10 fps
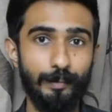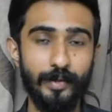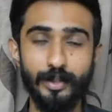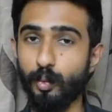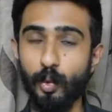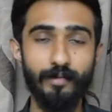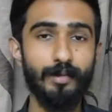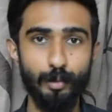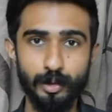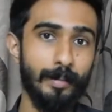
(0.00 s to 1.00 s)
It's one of
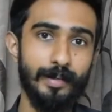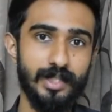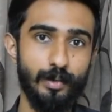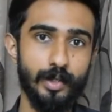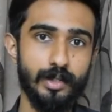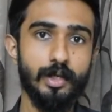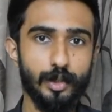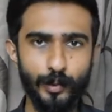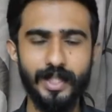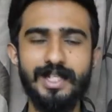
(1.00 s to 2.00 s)
the most amazing ways.
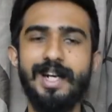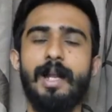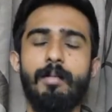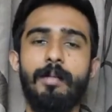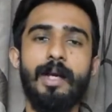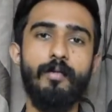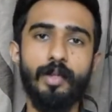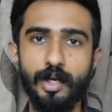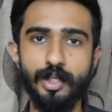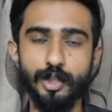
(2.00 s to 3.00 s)
So, with that said, let me begin
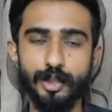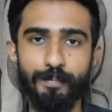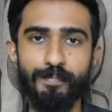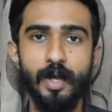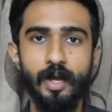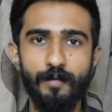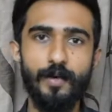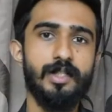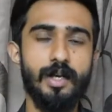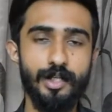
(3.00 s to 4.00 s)
with the reasons.
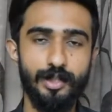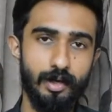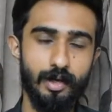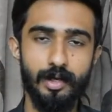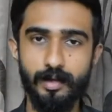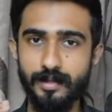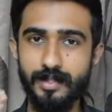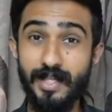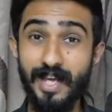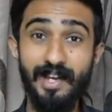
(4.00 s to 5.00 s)
First reason
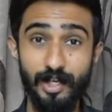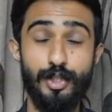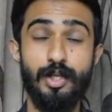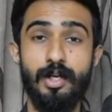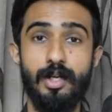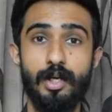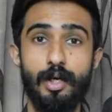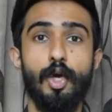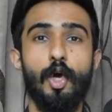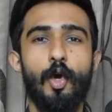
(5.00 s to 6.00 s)
is they listen
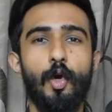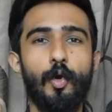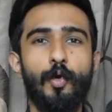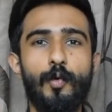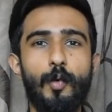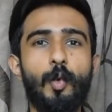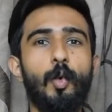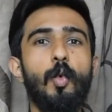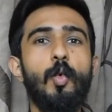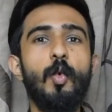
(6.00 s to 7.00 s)

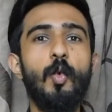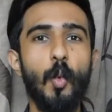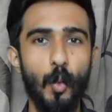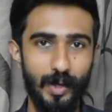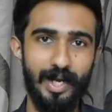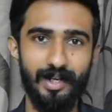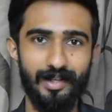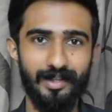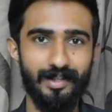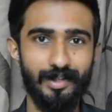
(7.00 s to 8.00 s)
too well.
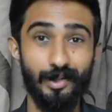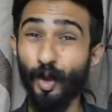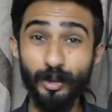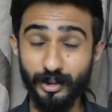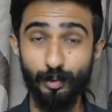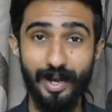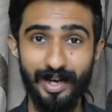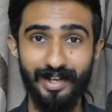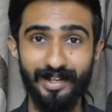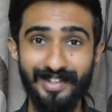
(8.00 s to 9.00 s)
Not just well,
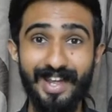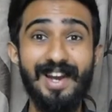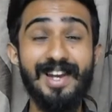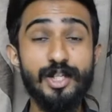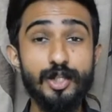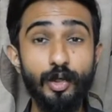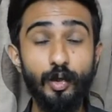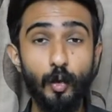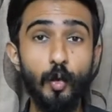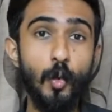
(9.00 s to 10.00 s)
they listen
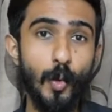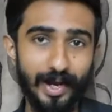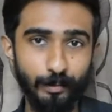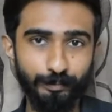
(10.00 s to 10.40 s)
too well.